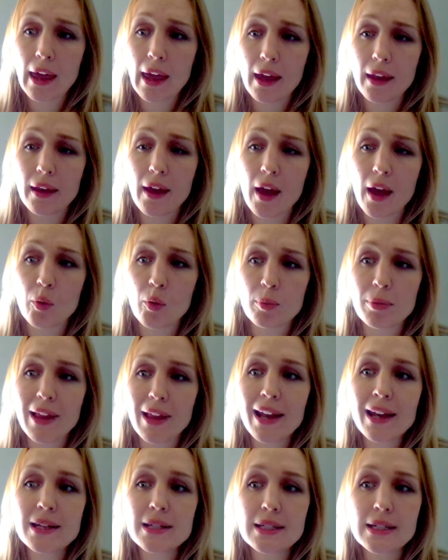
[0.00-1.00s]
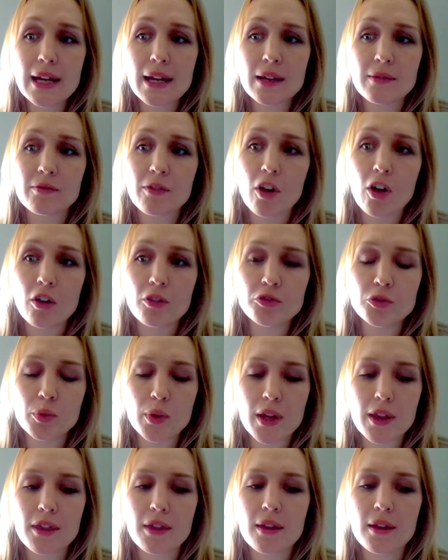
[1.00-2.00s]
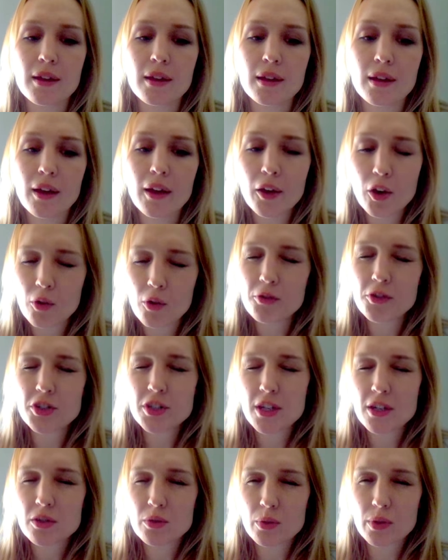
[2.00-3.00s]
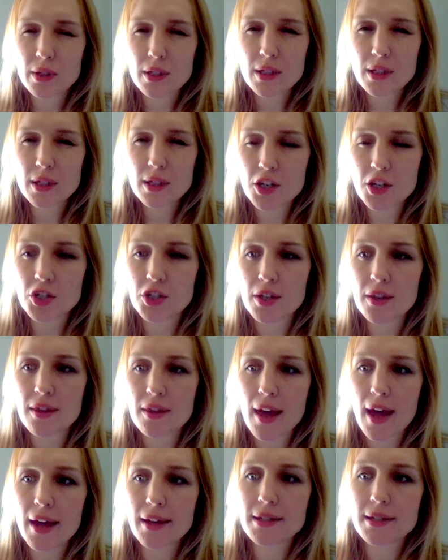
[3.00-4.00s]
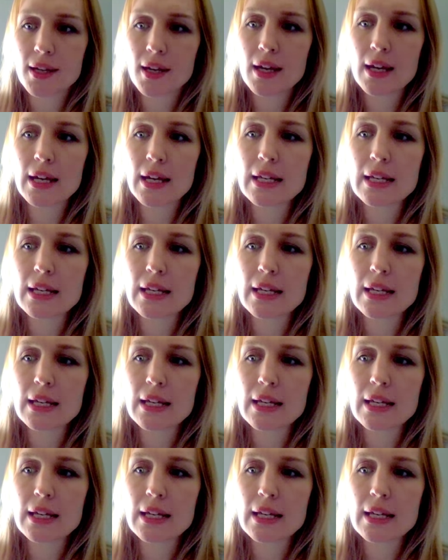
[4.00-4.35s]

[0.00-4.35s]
and I were planning to get involved with an overseas organization that